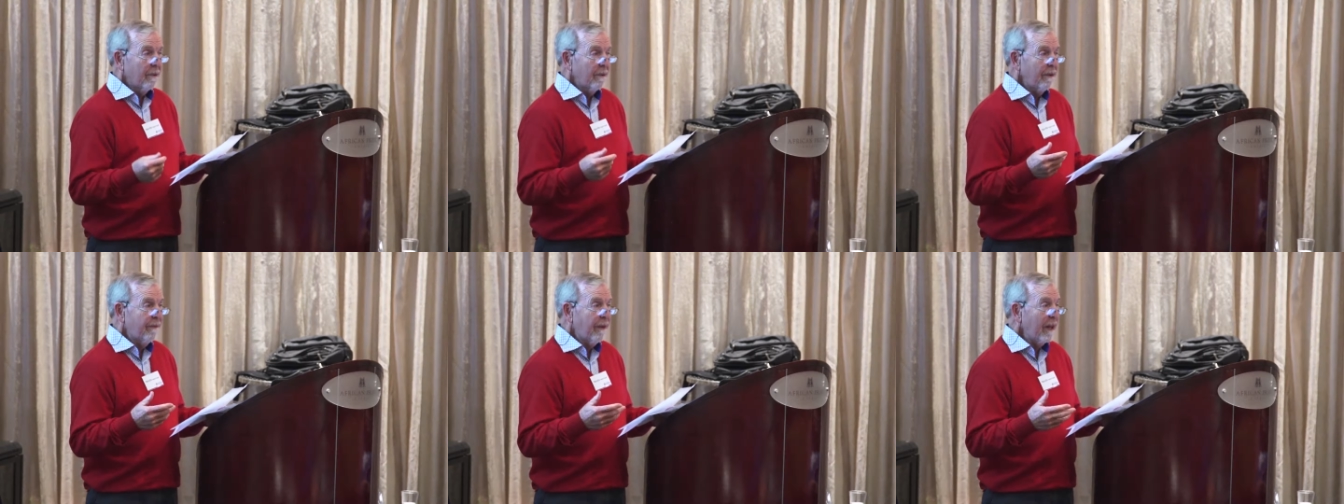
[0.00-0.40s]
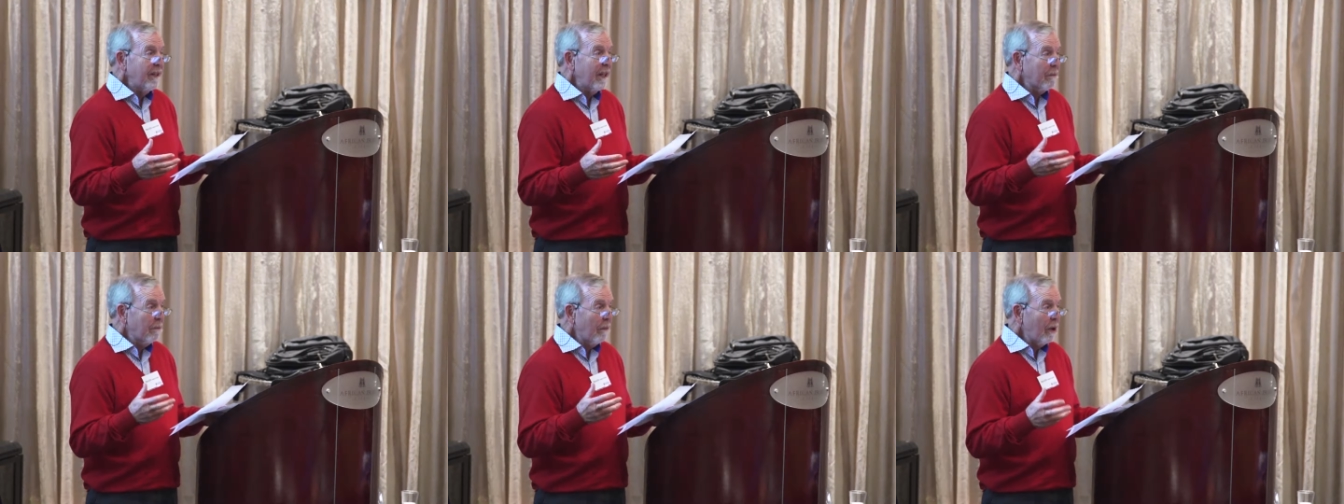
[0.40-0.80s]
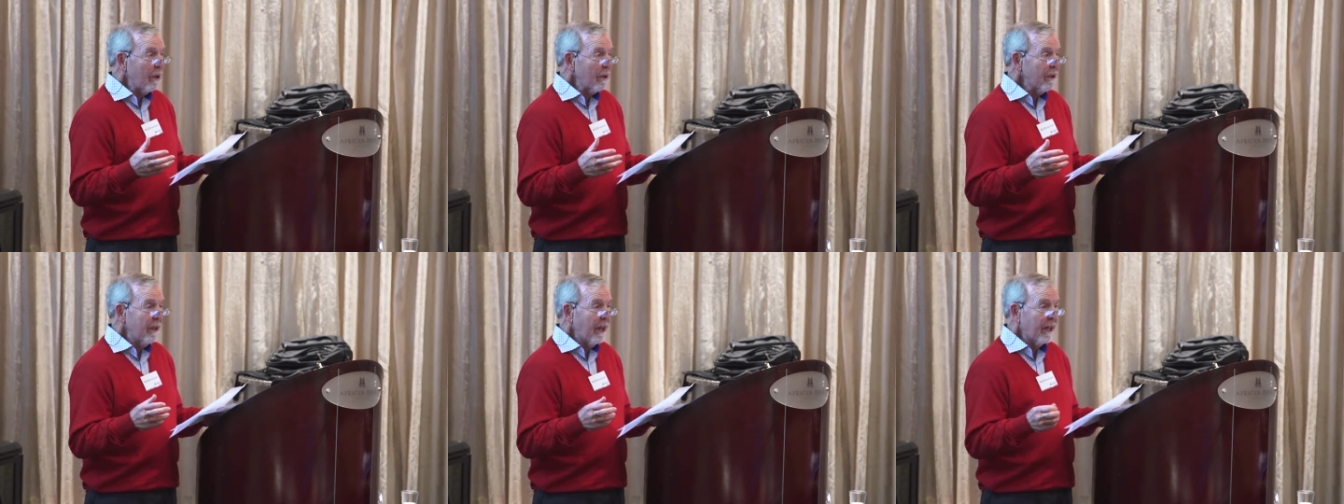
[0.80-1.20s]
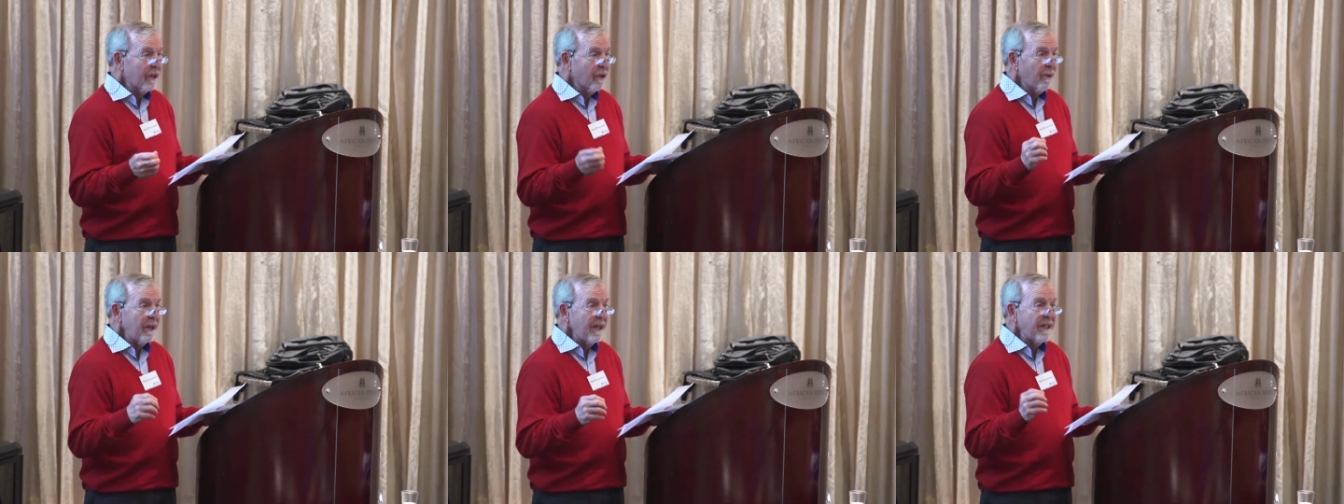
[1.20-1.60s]
we found that Martin
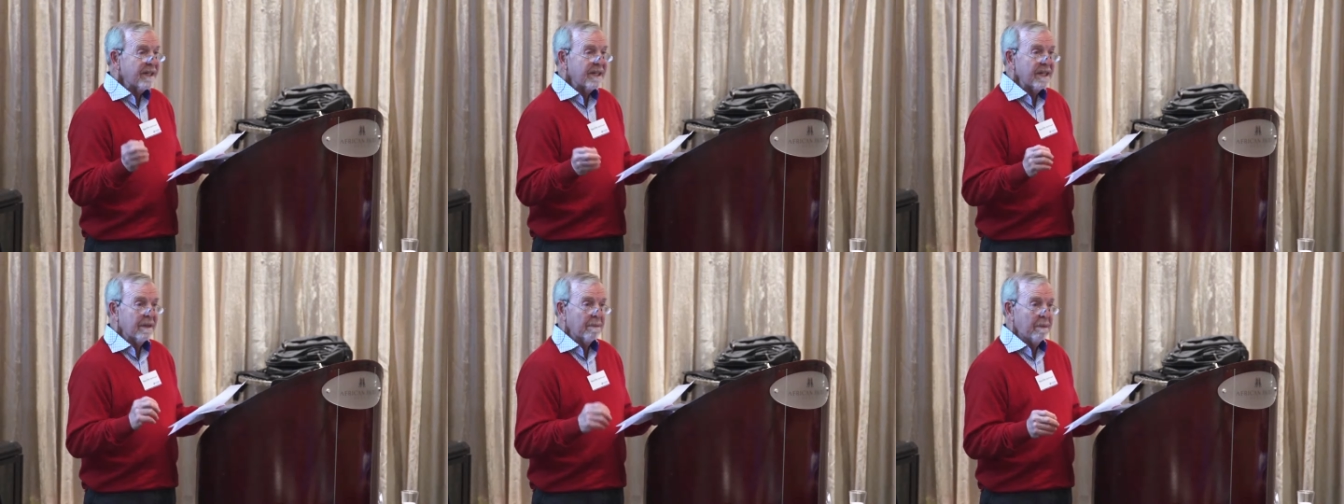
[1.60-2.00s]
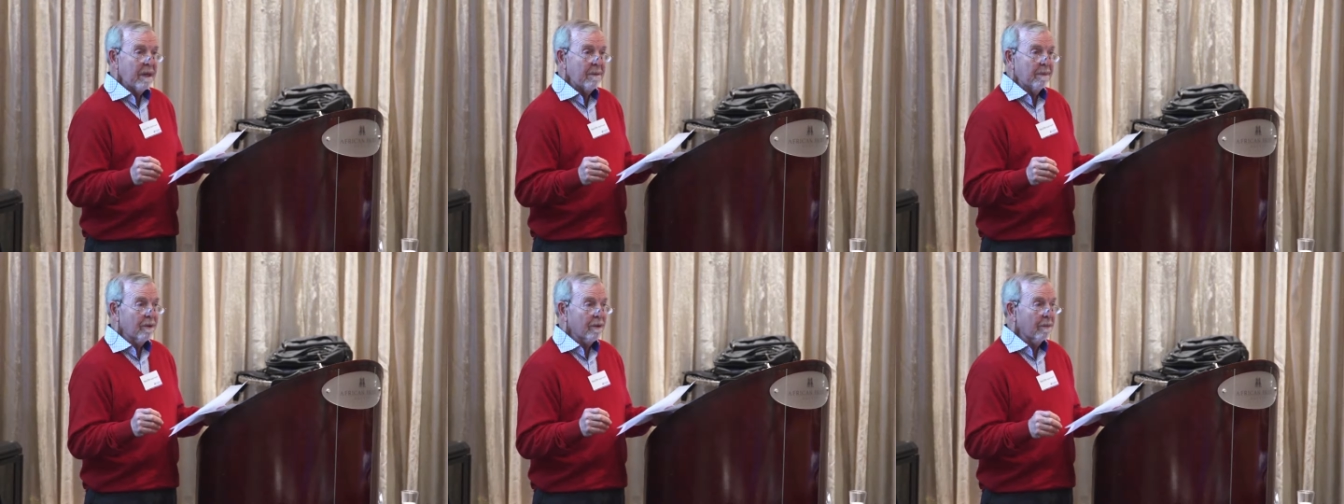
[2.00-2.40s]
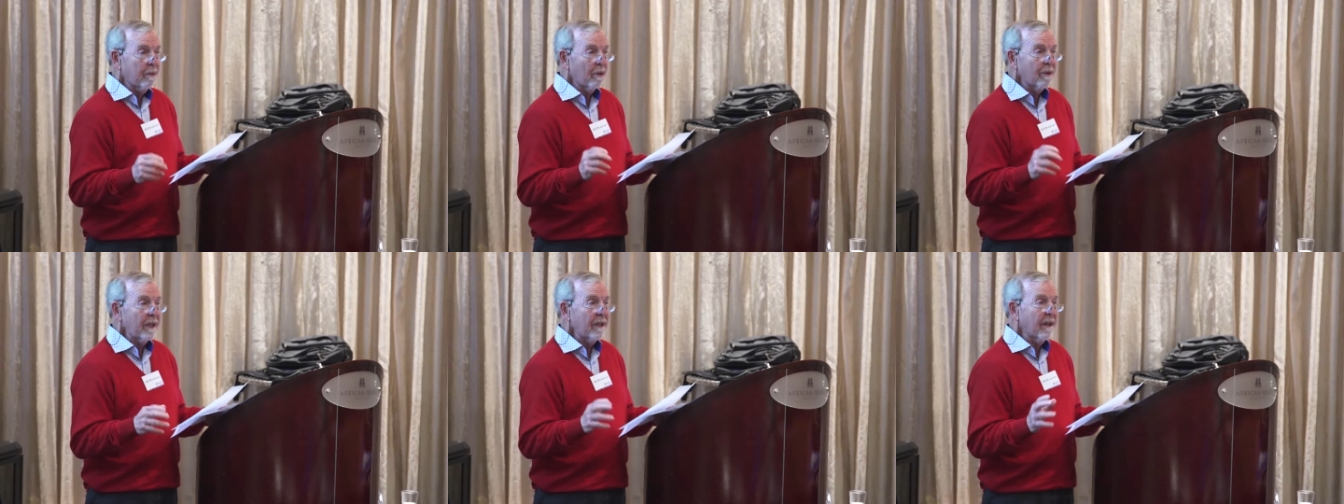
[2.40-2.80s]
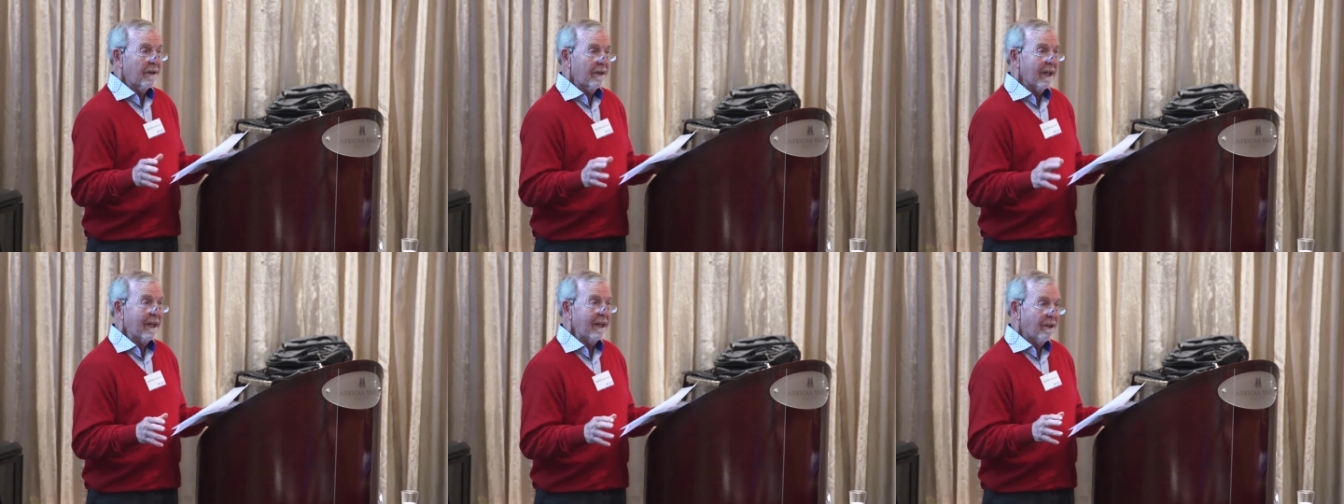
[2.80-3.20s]
had 26 people reporting
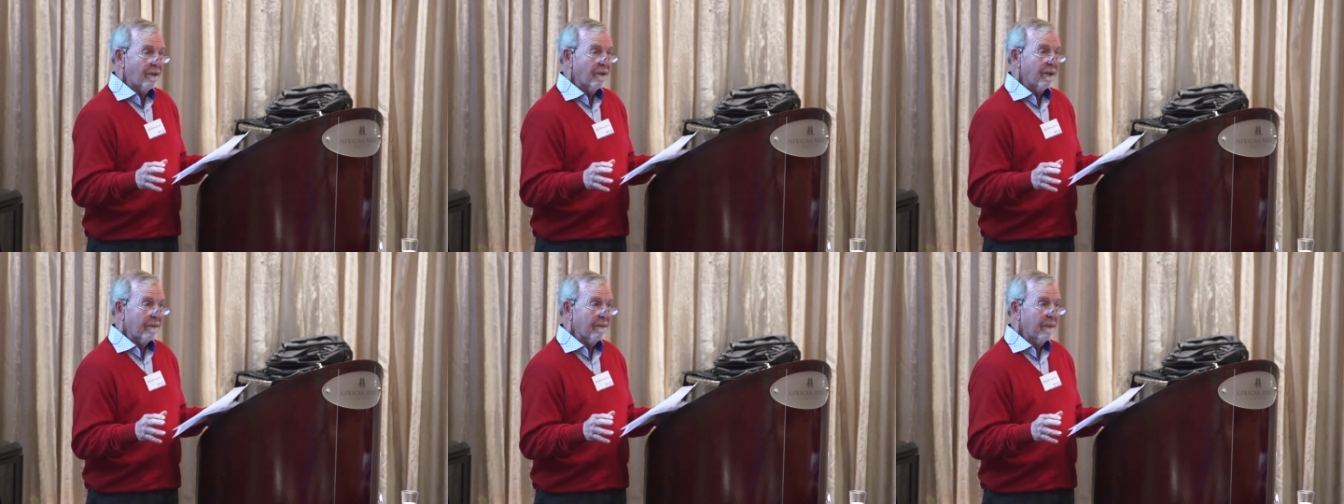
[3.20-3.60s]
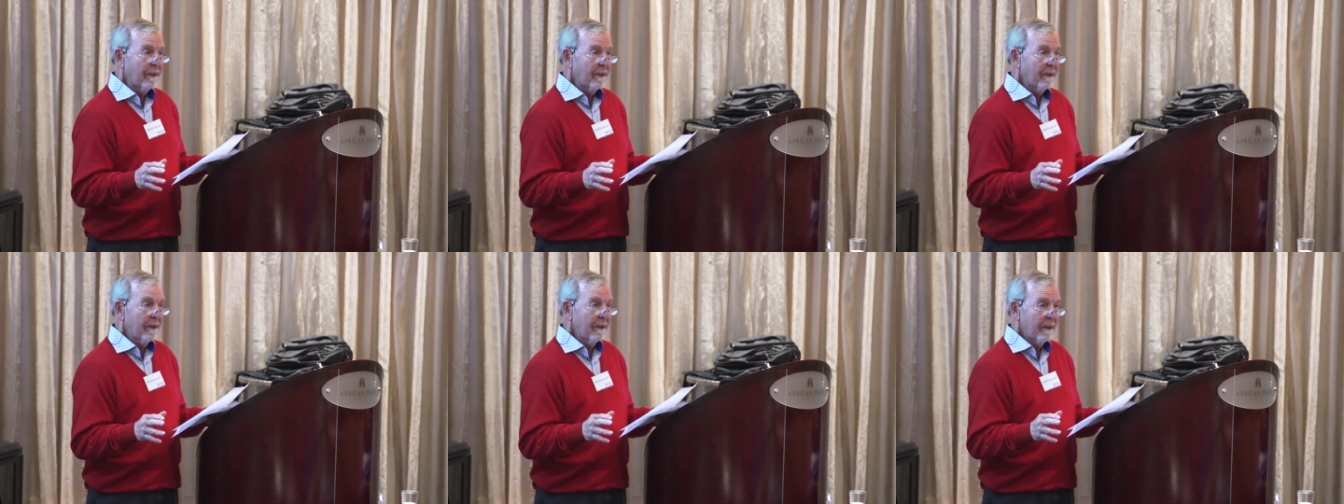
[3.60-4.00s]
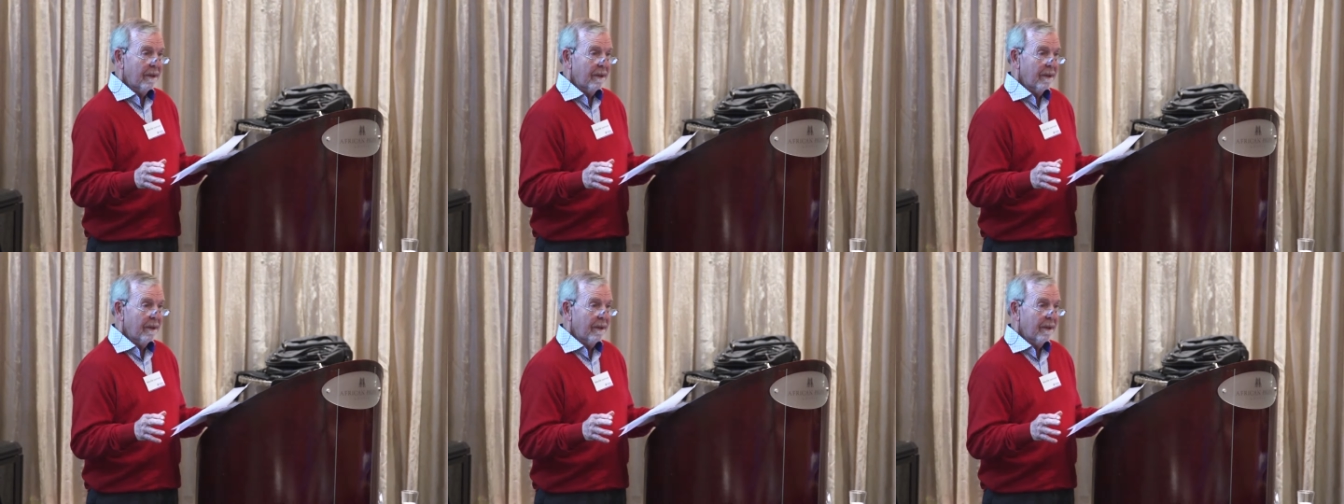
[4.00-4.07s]
directly to him.